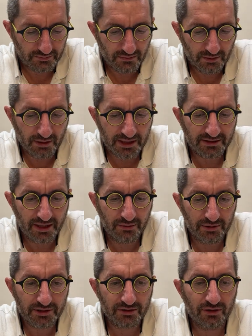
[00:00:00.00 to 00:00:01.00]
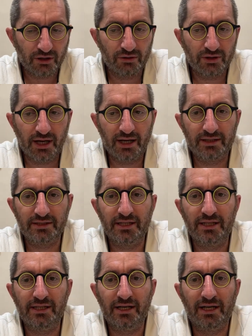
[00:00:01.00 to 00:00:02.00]
Masei, which is known as
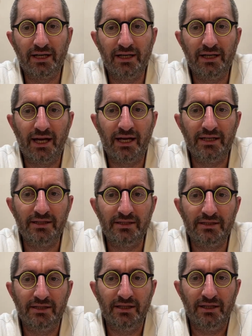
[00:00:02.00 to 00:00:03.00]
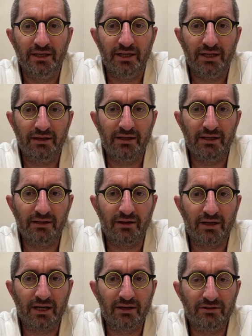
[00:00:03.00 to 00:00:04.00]
it ends it
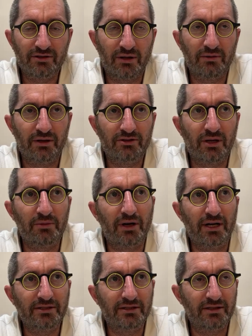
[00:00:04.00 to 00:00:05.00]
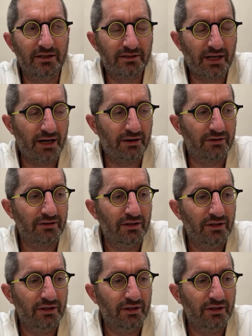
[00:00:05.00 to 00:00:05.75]
kind of summarizes the entire